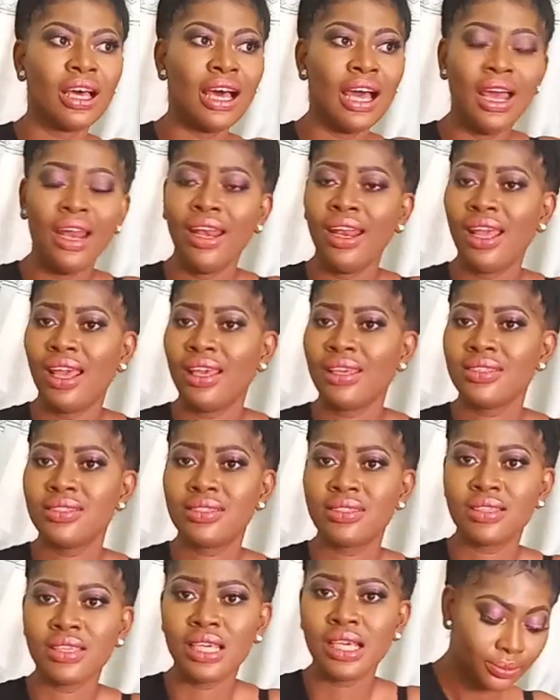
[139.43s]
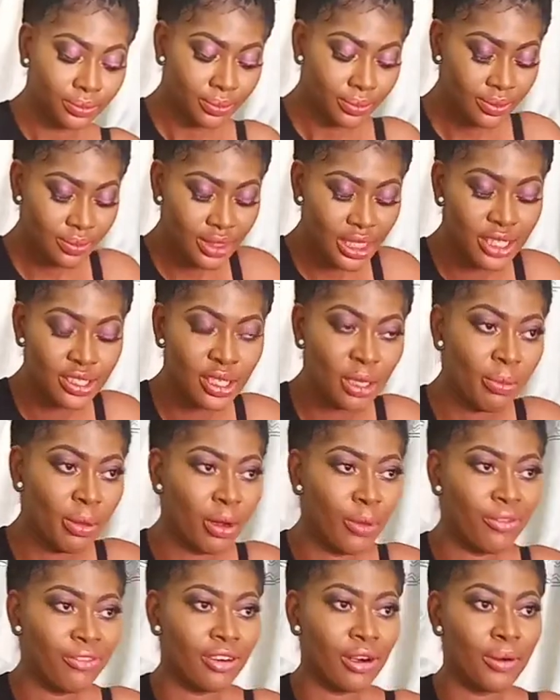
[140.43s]
alex is, so
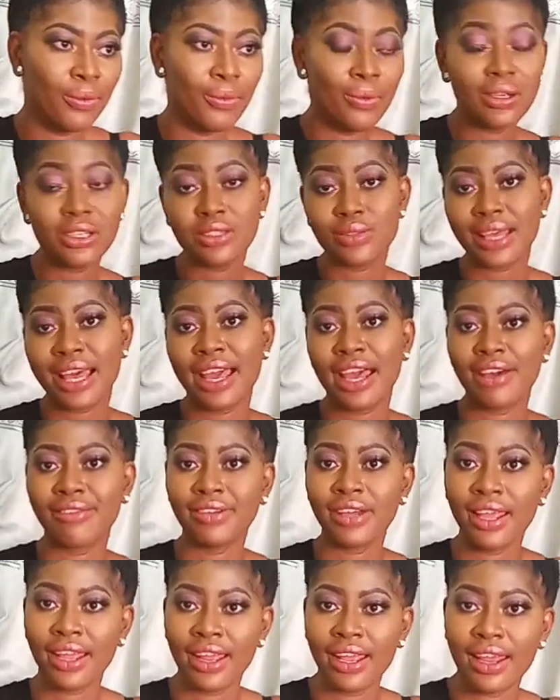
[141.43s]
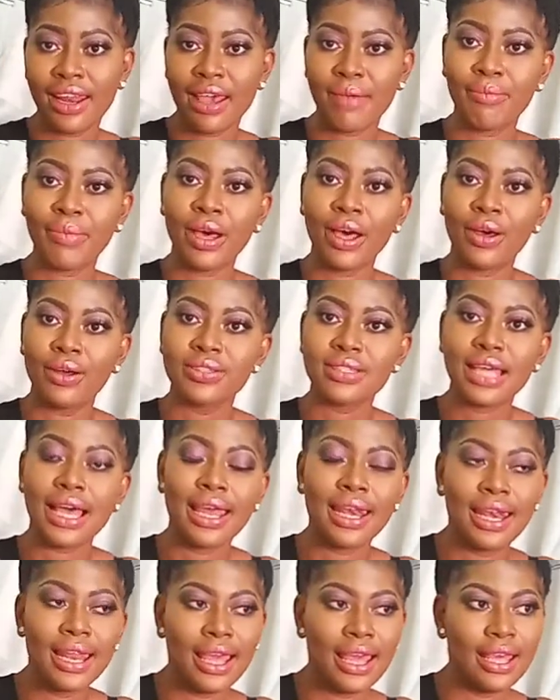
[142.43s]
about from what i have heard about
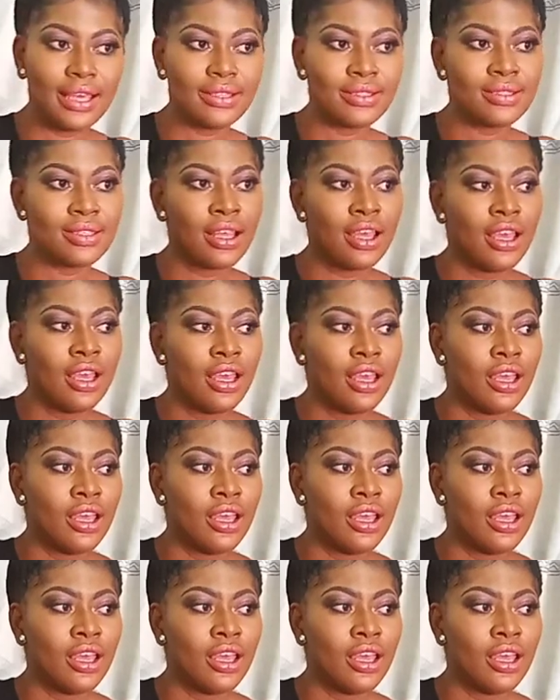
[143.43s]
alex